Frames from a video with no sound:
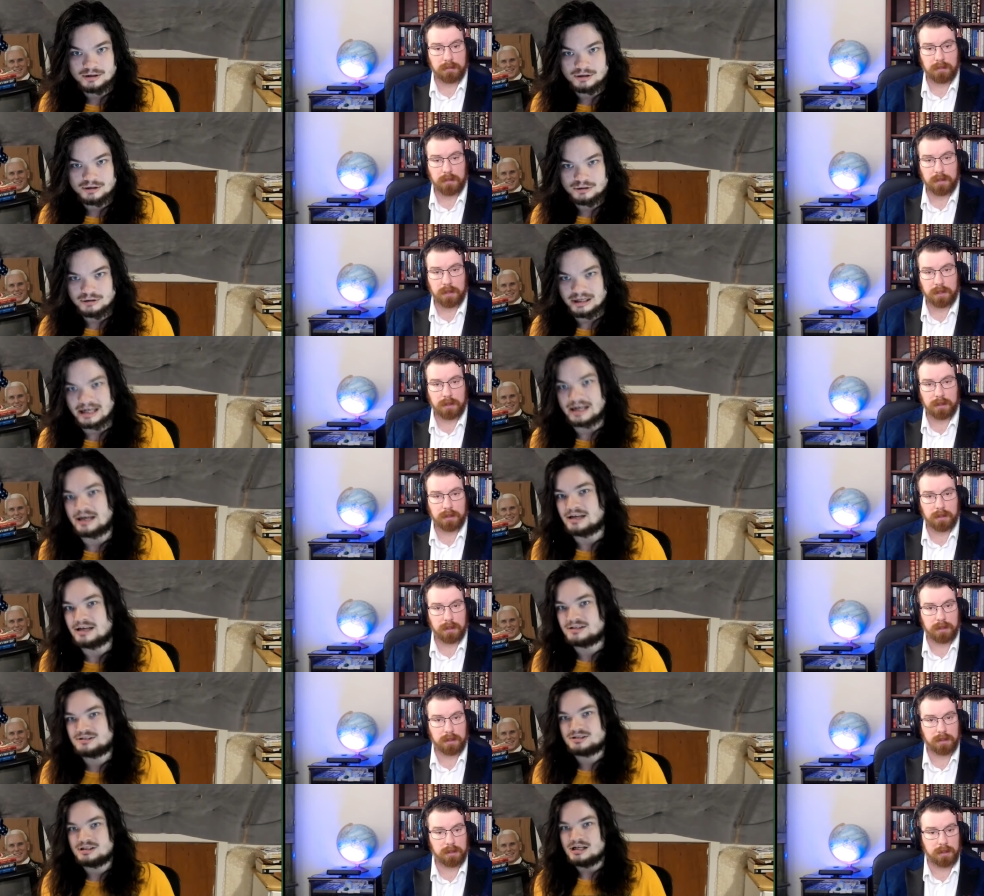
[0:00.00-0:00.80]
Speaker 1: Like
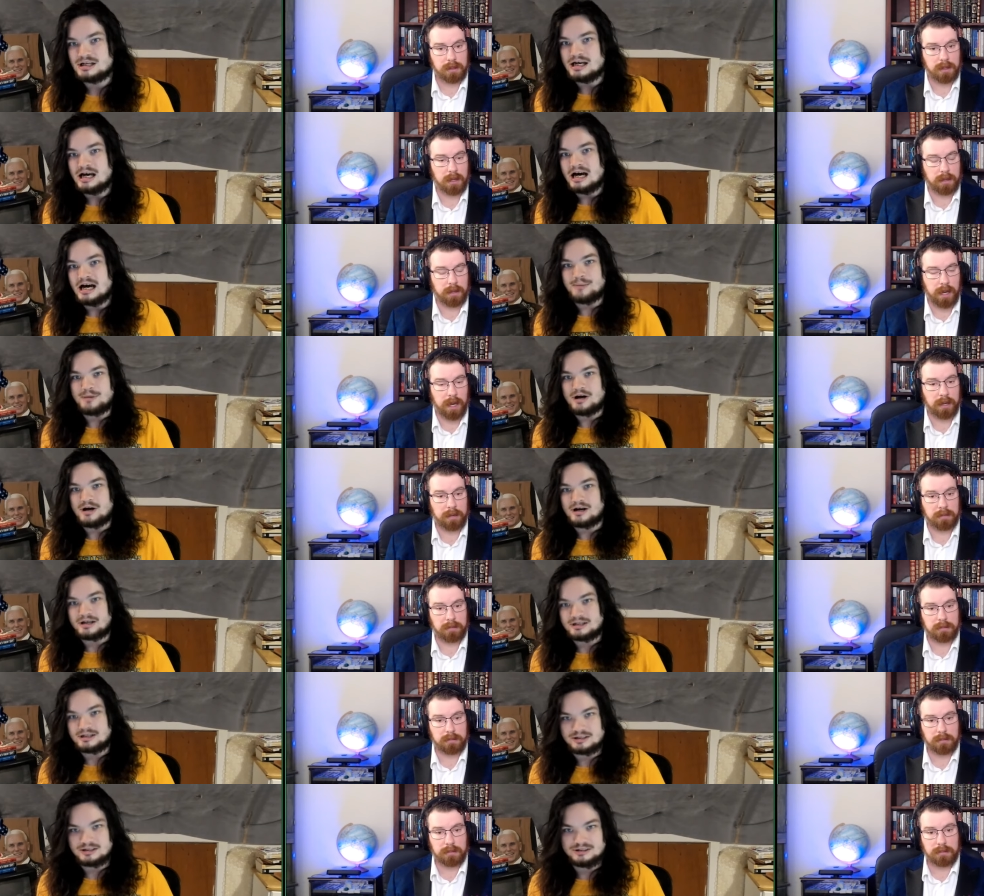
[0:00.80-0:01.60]
it's
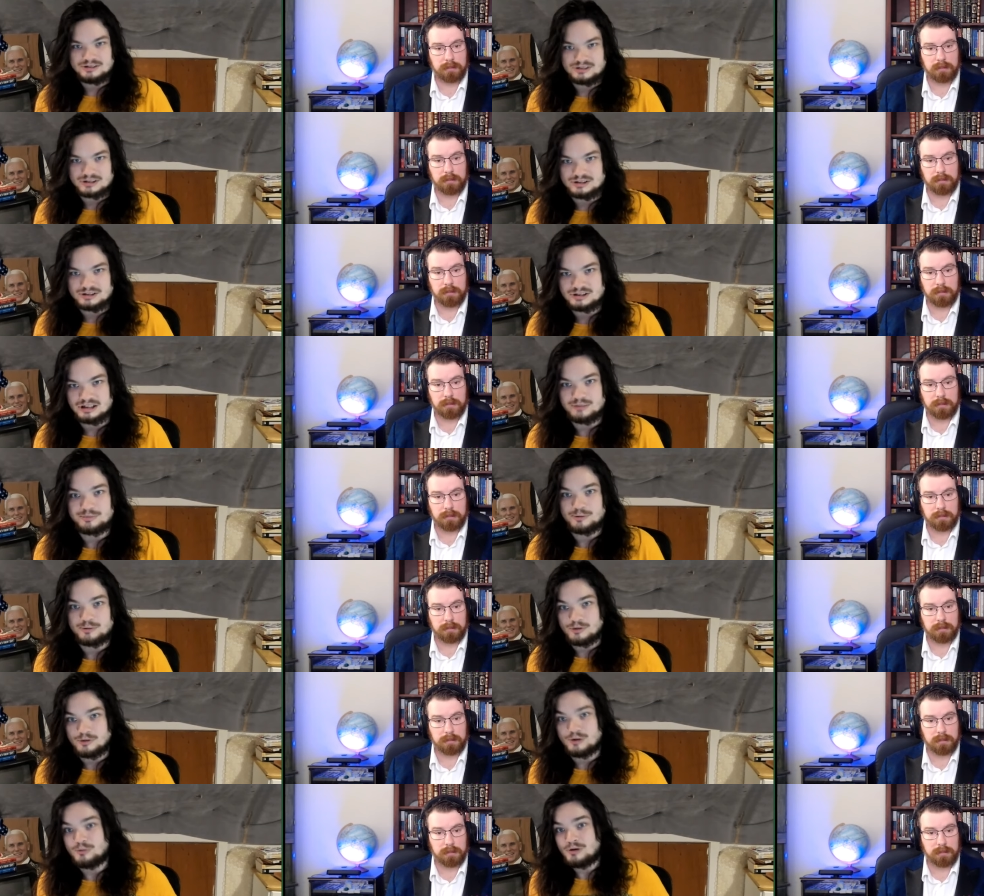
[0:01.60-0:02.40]
America can succeed,
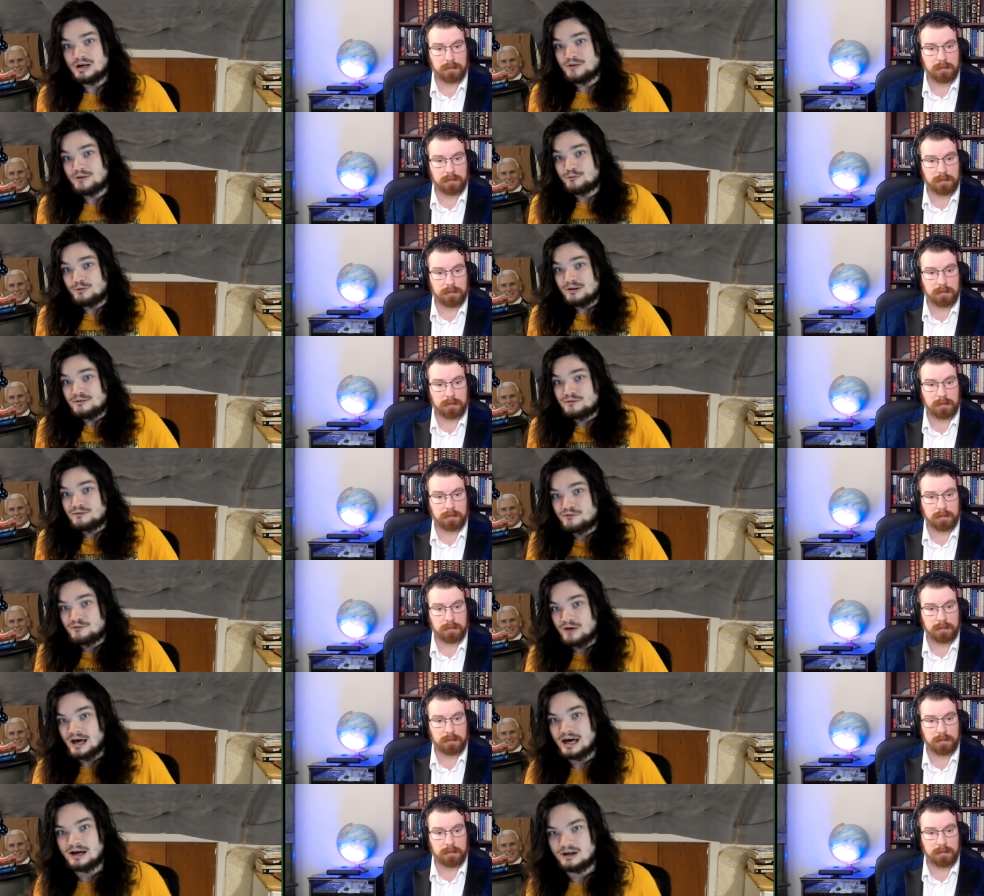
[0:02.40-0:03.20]
but, but if we
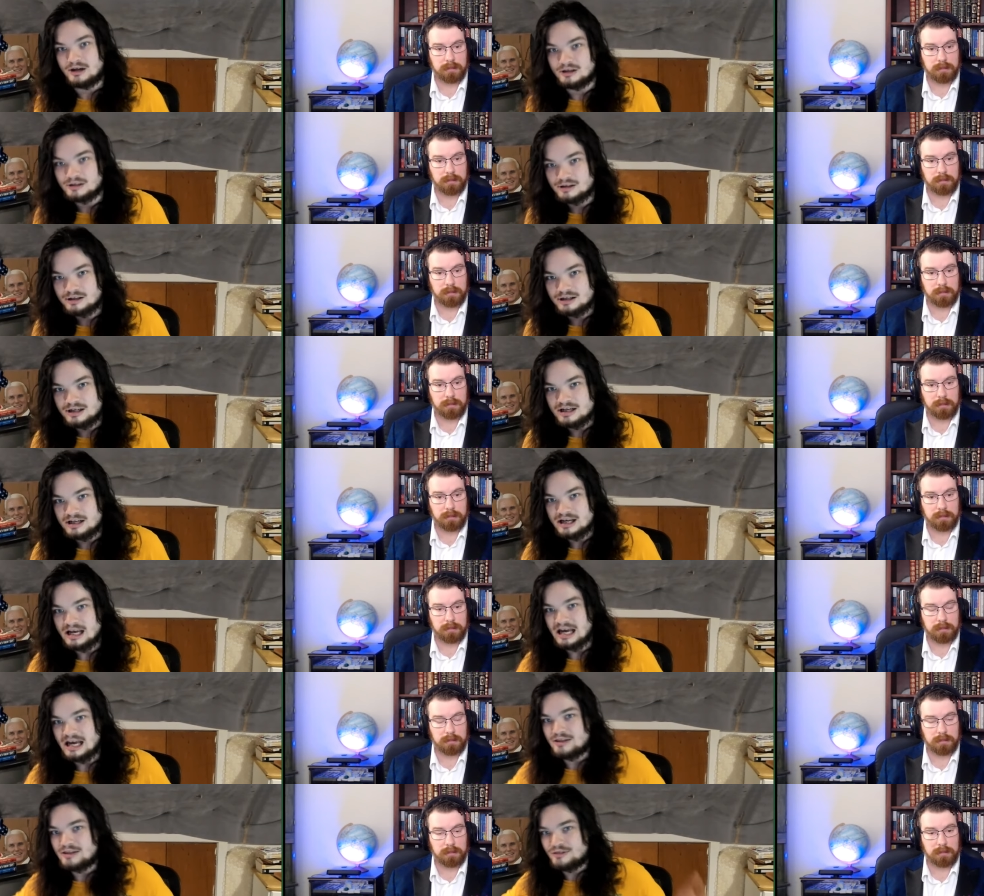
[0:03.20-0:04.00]
fail
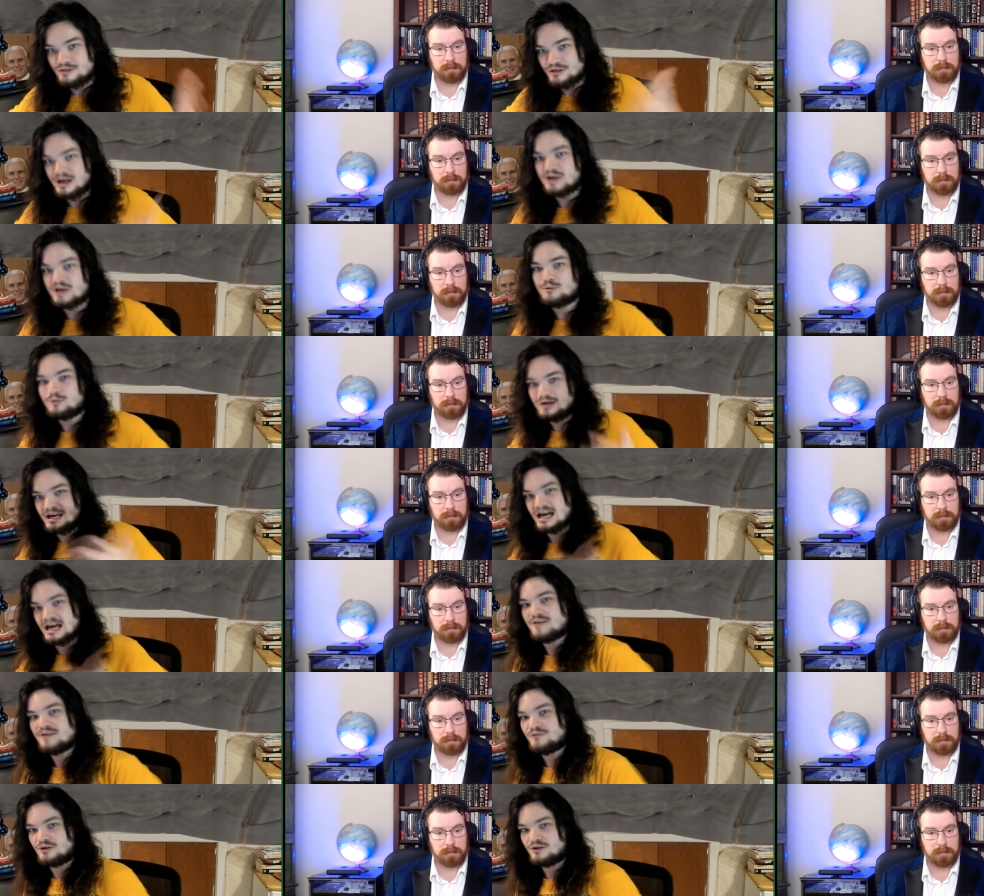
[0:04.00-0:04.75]
and then we have